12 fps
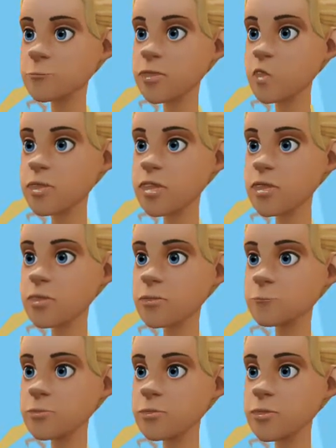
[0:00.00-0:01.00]
between
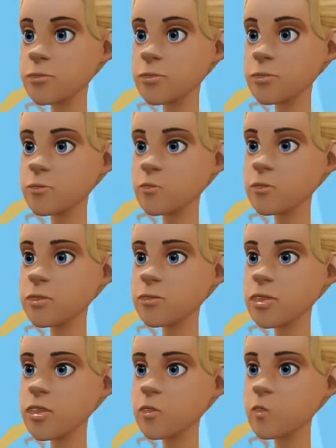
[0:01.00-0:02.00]
recipients and donors are